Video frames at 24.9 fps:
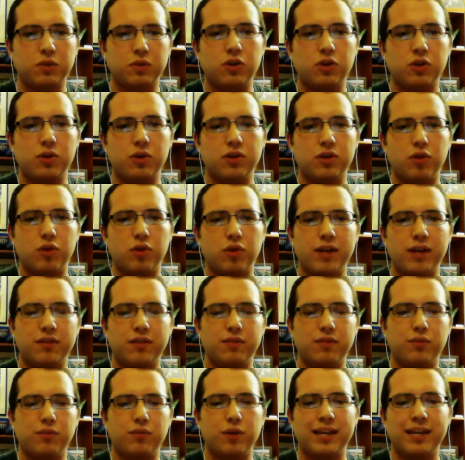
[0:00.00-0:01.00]
so ingrained
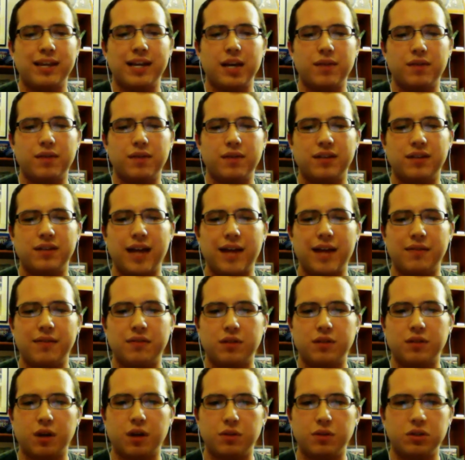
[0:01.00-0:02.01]
of what they gave us in
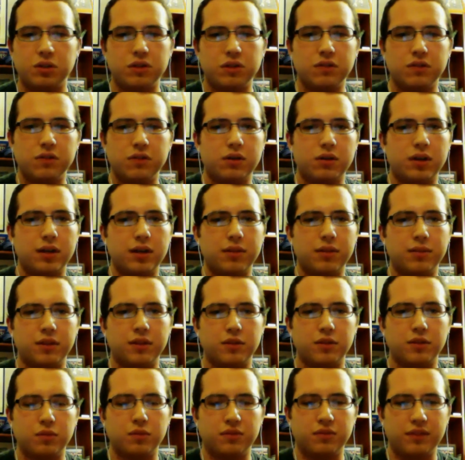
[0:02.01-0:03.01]
Avatar, which in certain
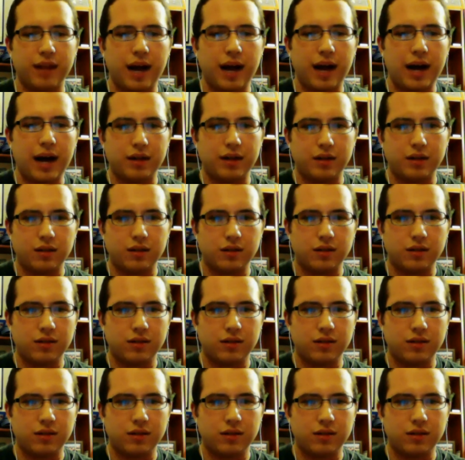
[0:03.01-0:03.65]
elements was not,